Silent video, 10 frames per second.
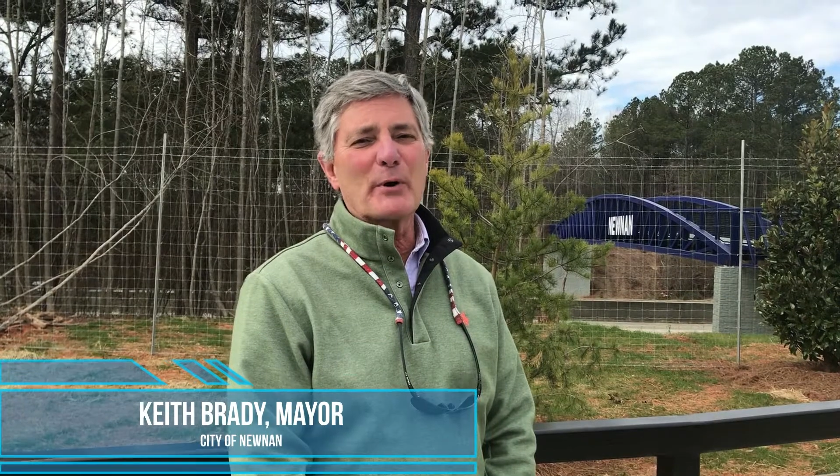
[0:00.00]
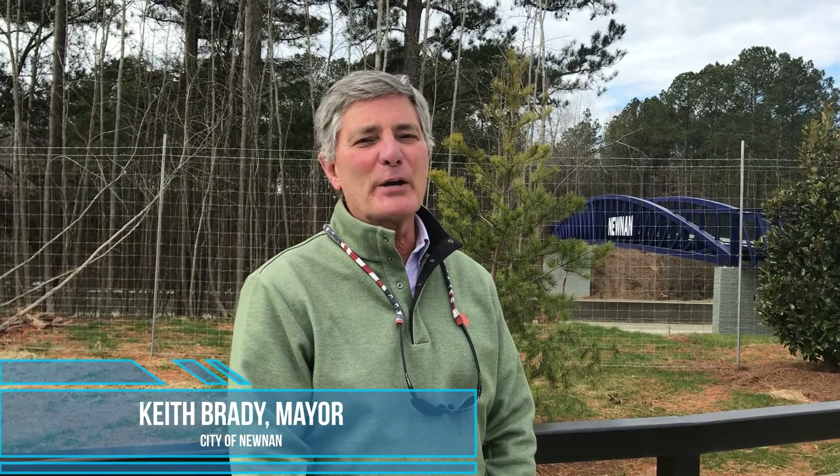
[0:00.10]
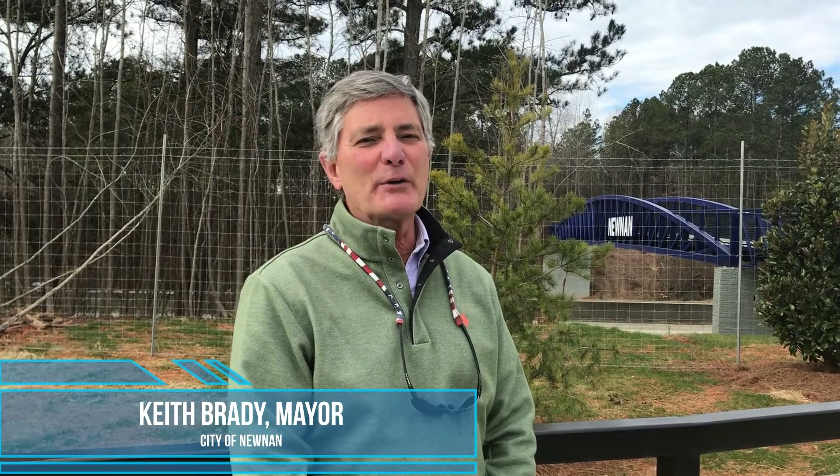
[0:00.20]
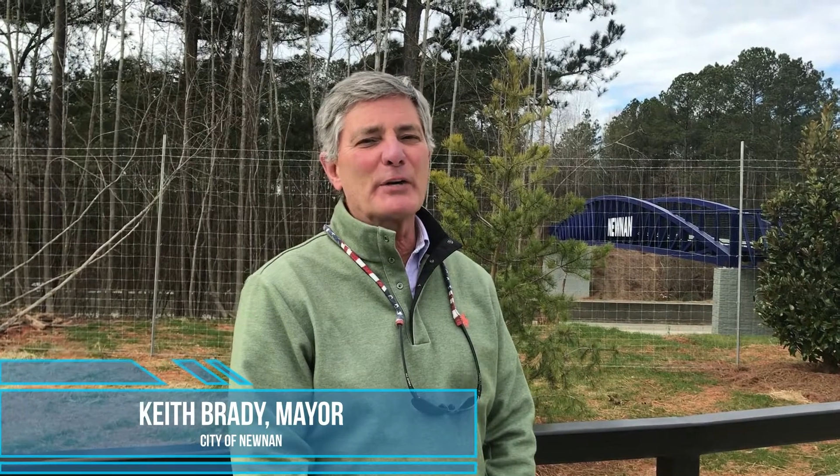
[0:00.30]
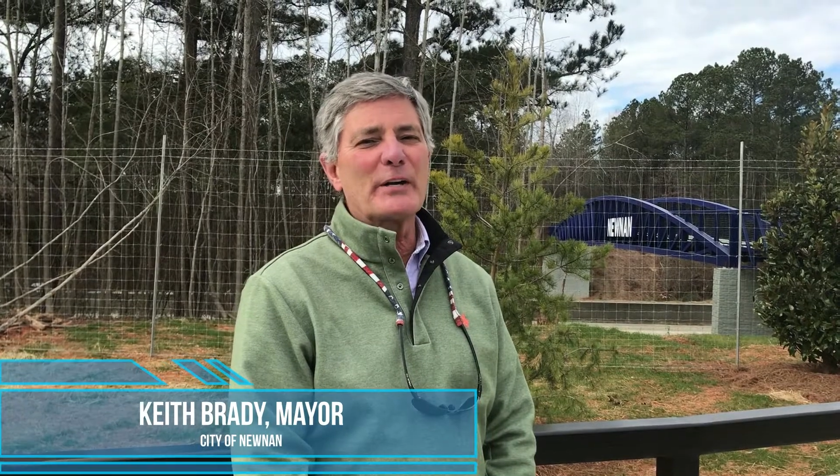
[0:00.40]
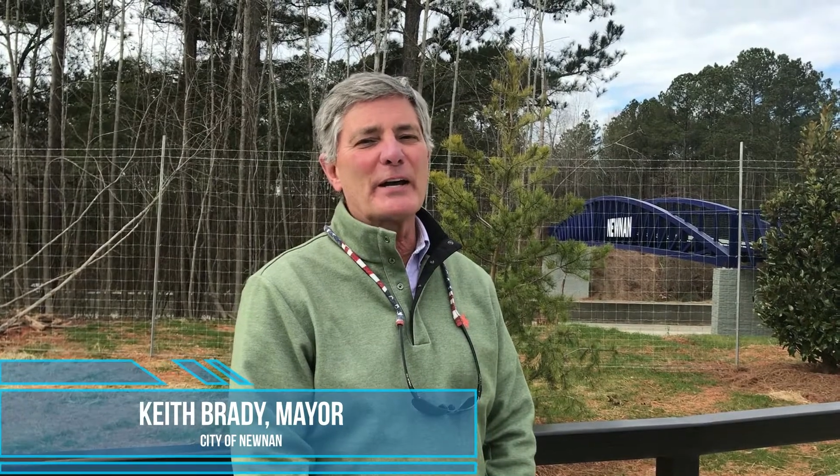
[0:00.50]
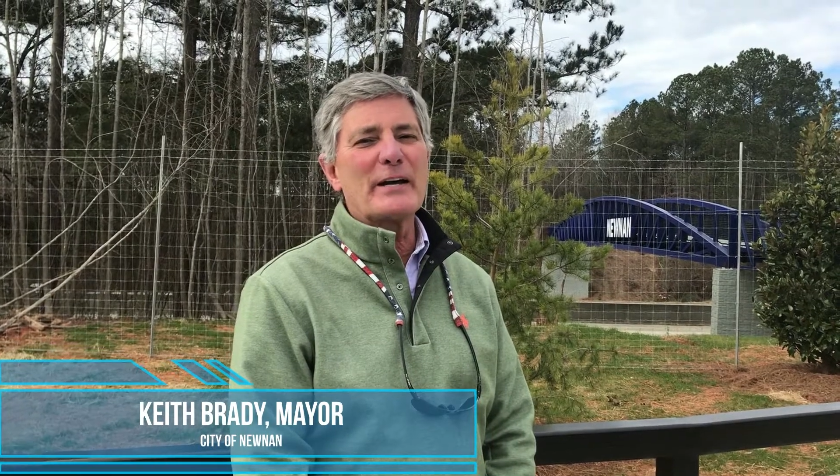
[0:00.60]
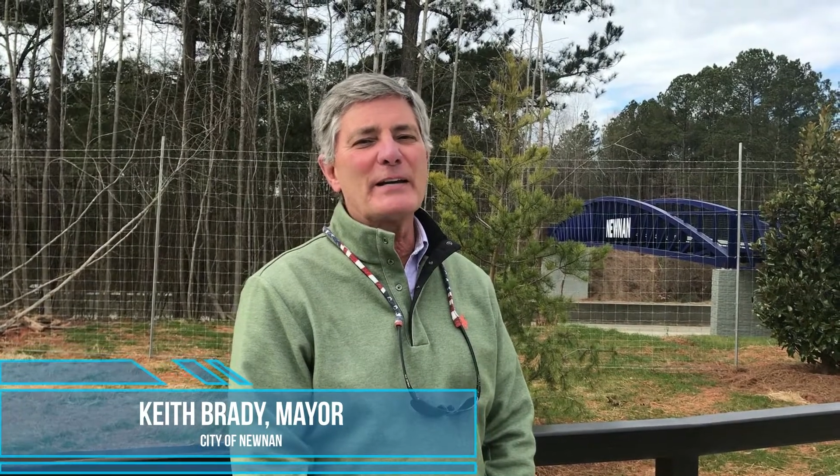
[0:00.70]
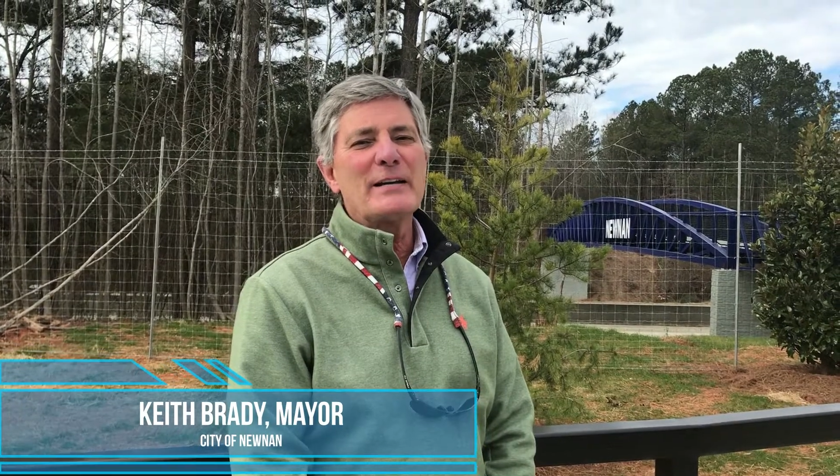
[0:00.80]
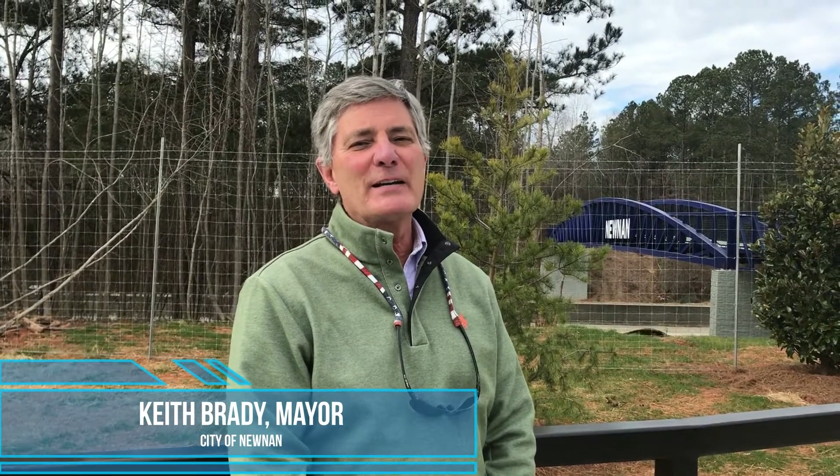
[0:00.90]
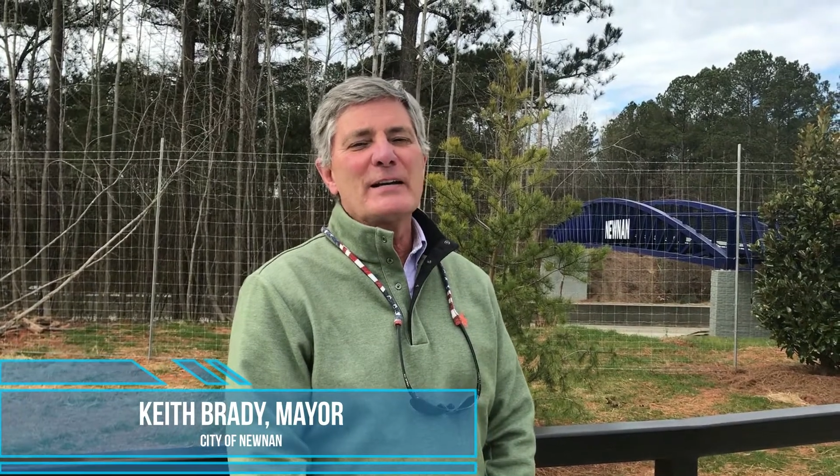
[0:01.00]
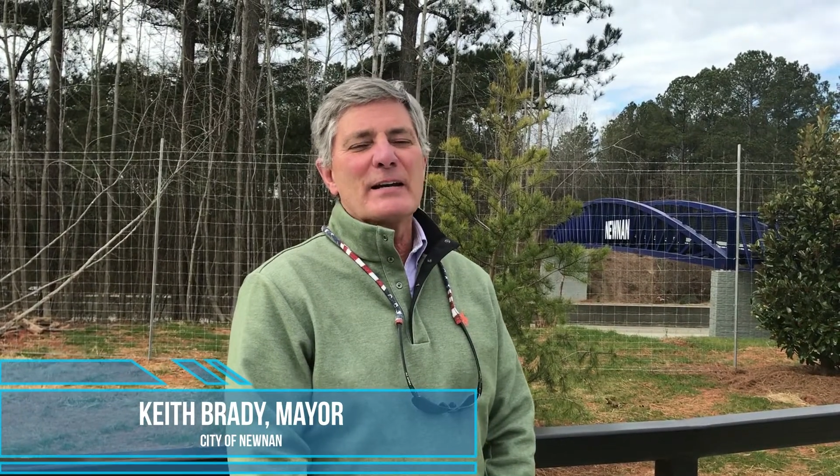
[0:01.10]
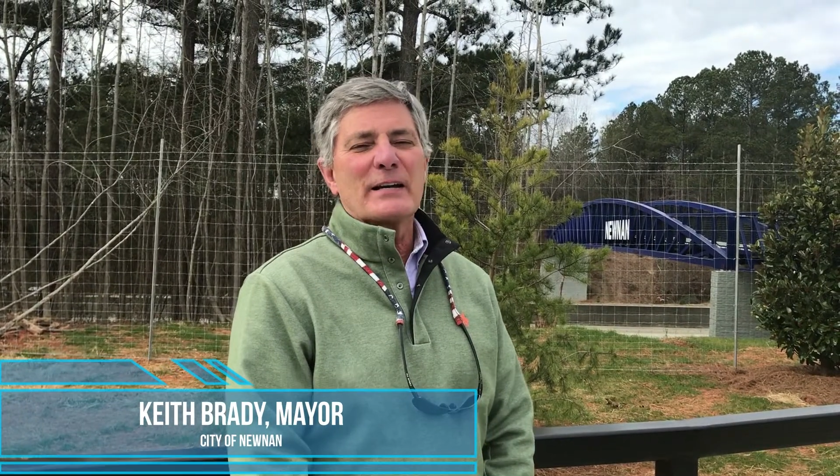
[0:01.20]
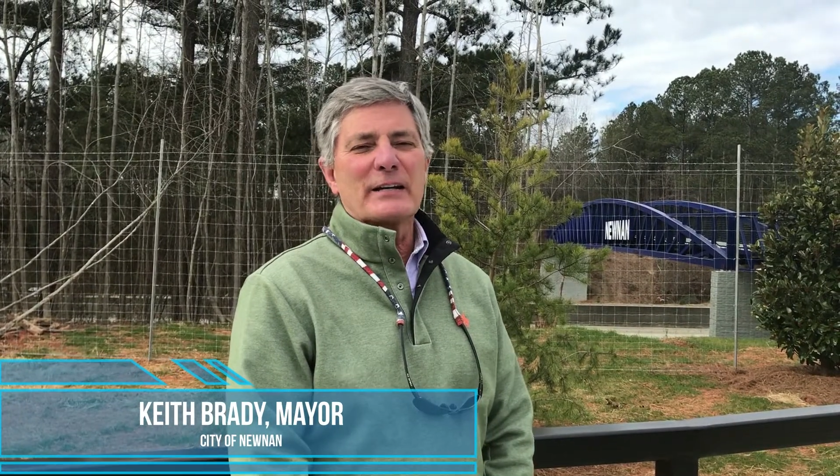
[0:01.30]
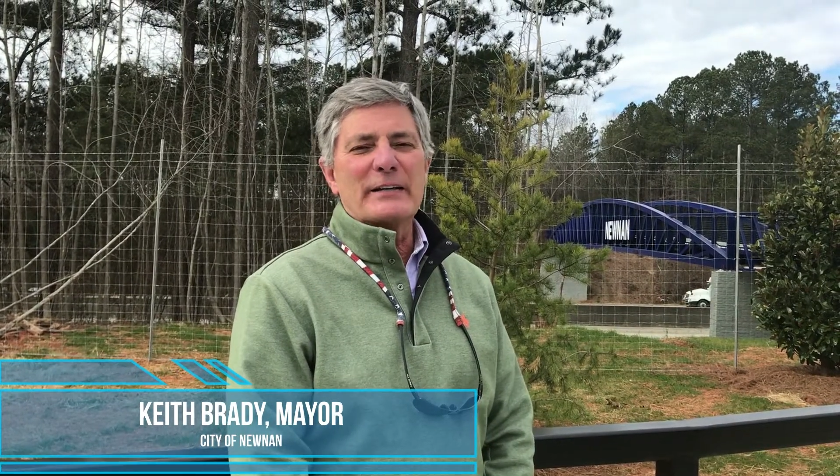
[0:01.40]
and we're here today
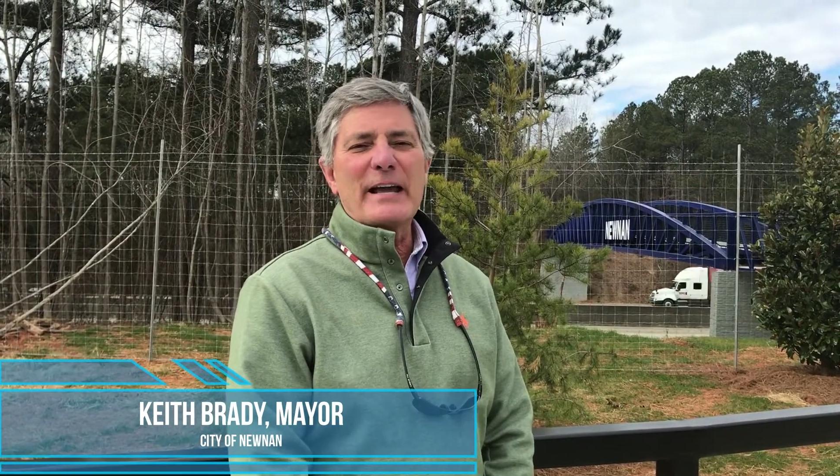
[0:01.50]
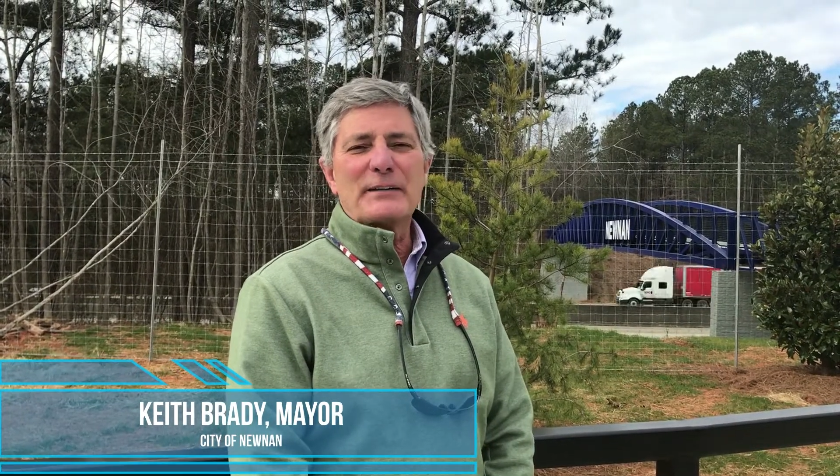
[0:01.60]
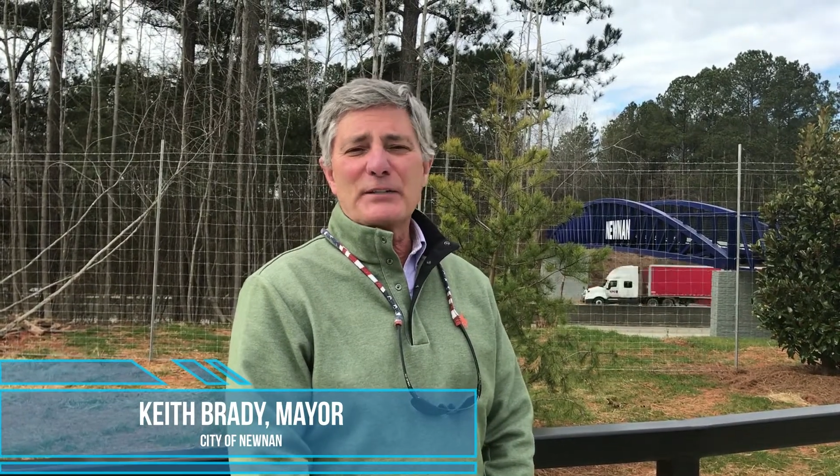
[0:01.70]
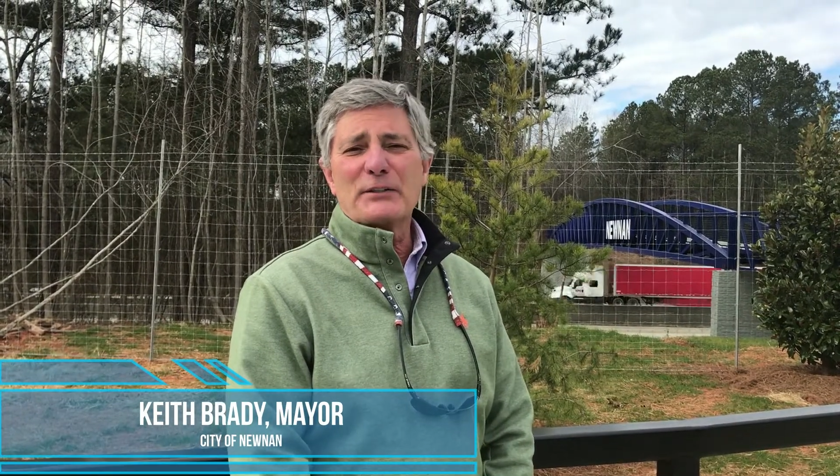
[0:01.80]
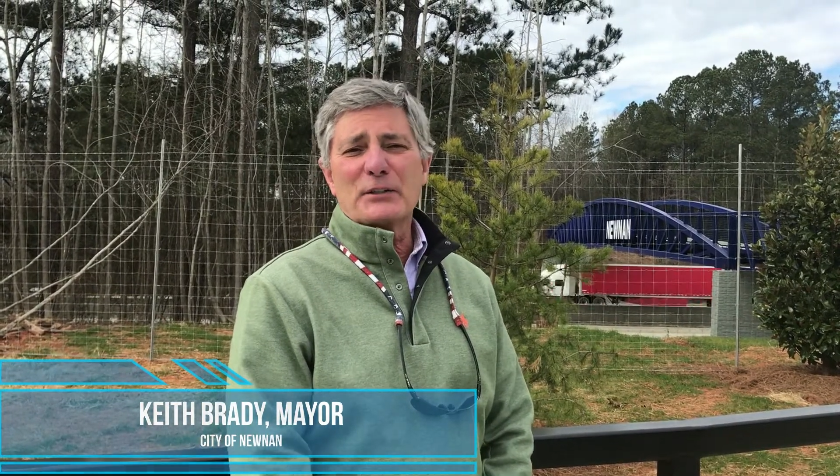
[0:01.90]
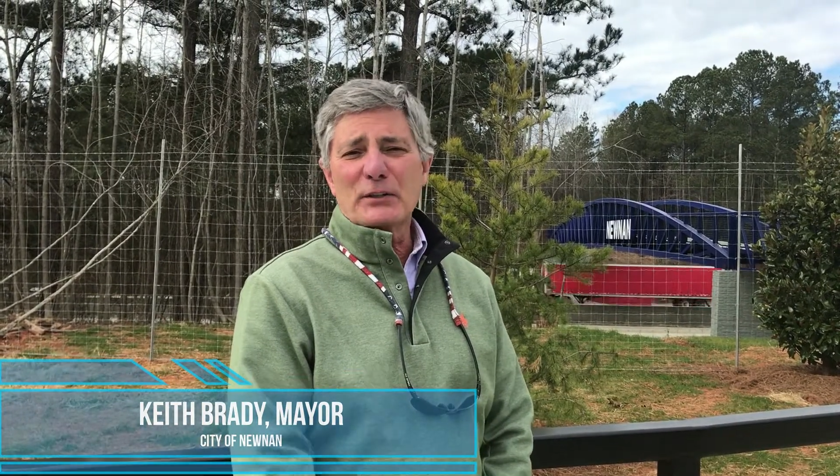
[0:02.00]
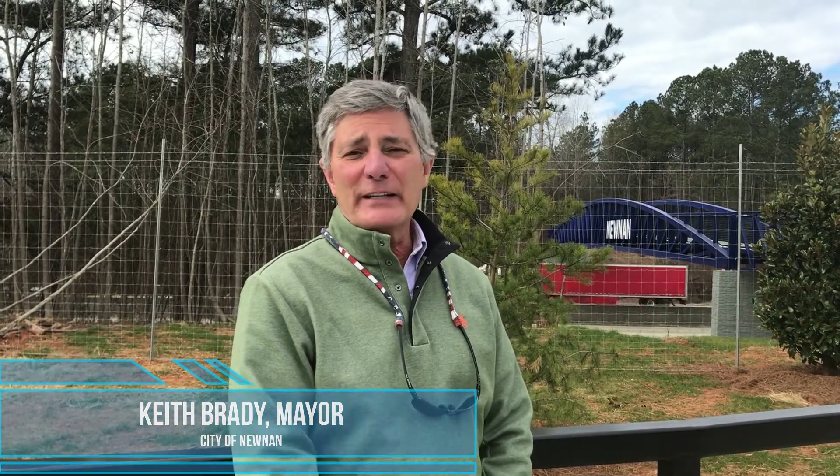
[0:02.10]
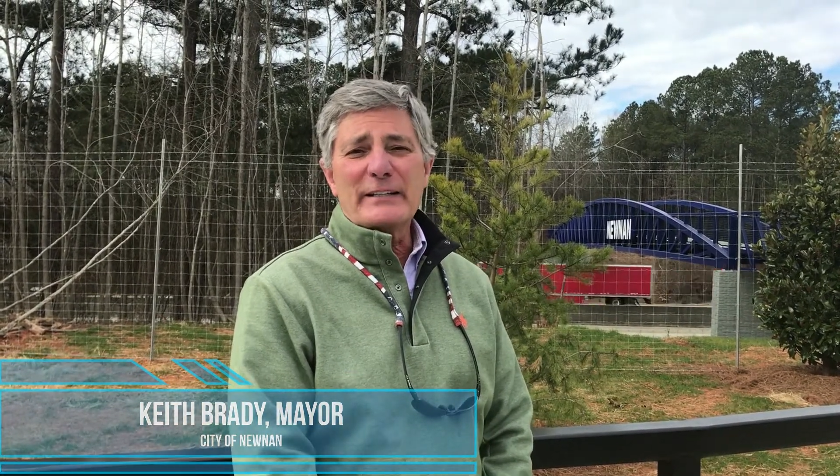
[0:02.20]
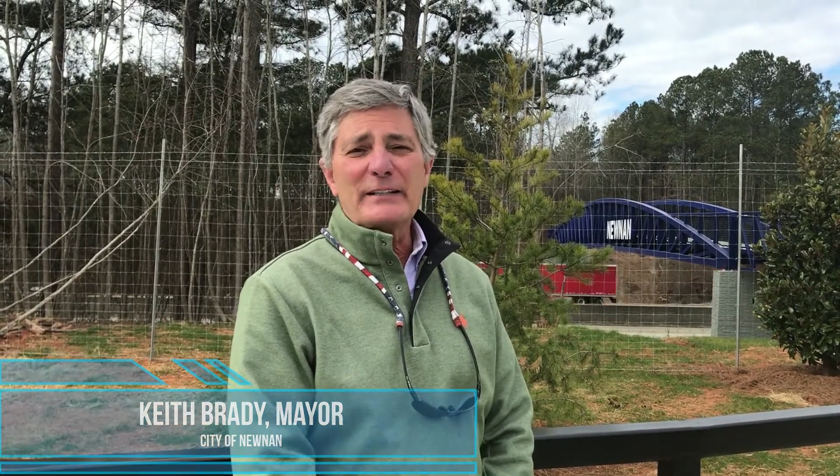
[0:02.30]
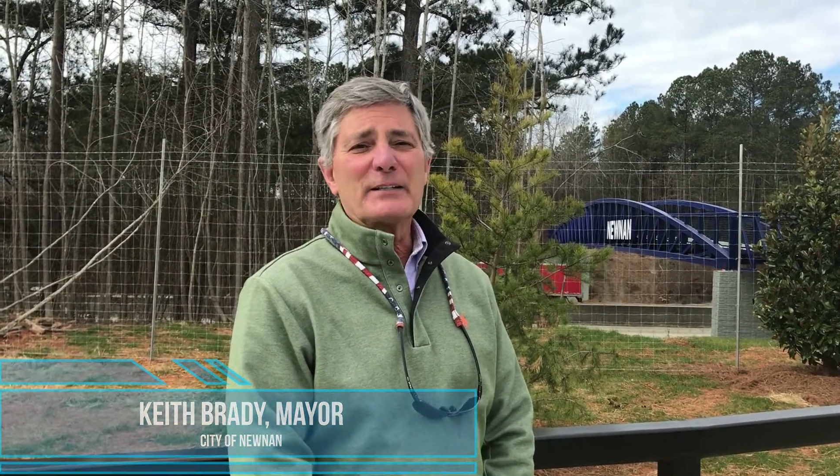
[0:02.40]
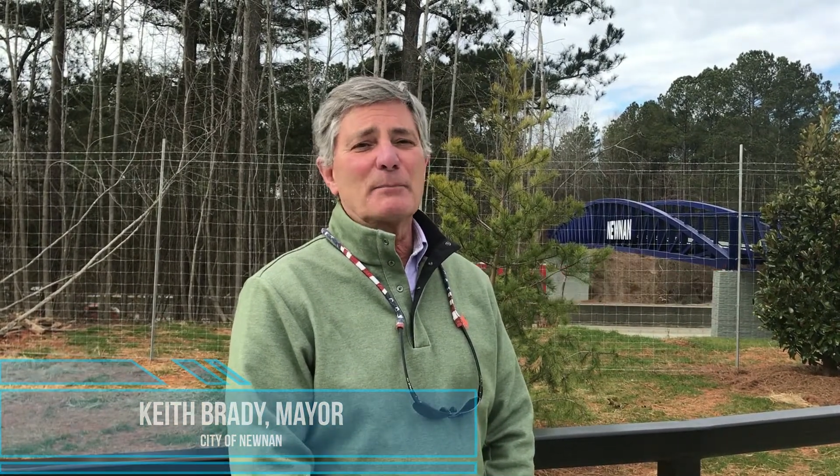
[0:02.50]
connecting the LINC